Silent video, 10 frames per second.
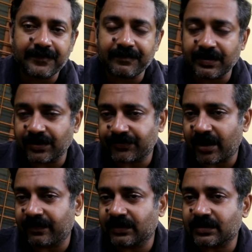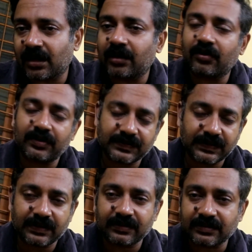when you're driving this car or
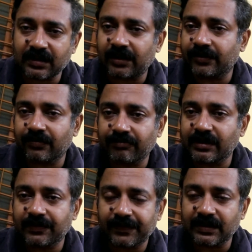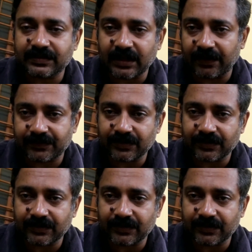sitting in this car, you really feel safe.